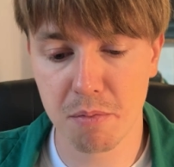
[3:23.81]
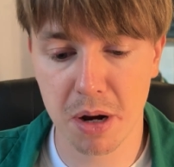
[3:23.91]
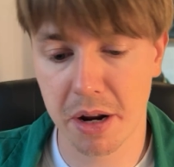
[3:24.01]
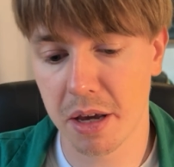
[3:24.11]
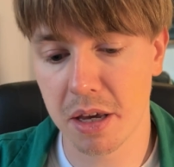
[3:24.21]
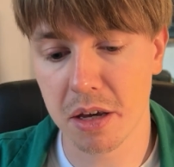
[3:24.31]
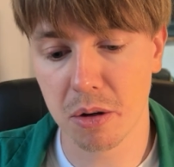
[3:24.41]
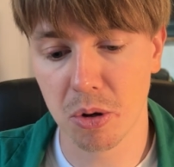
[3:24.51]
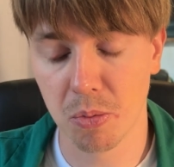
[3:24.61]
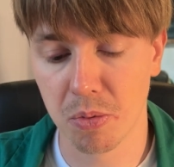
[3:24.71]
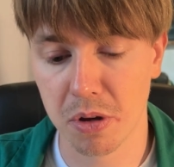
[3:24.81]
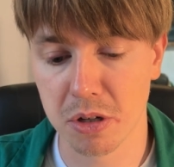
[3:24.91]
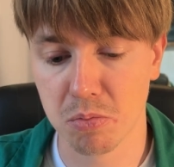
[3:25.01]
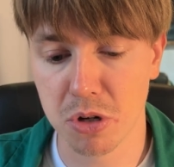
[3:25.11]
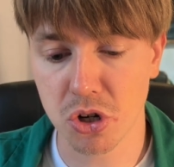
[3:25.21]
but I kick
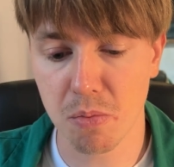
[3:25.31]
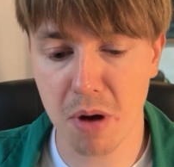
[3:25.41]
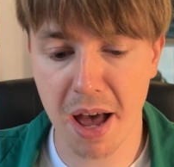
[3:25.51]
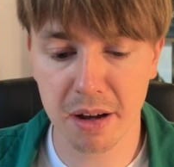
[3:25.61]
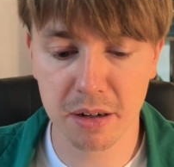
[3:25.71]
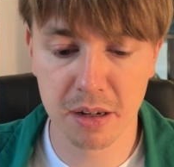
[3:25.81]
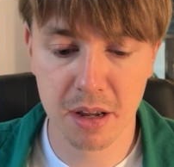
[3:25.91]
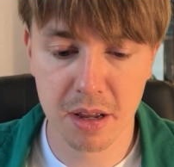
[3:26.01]
his bishop back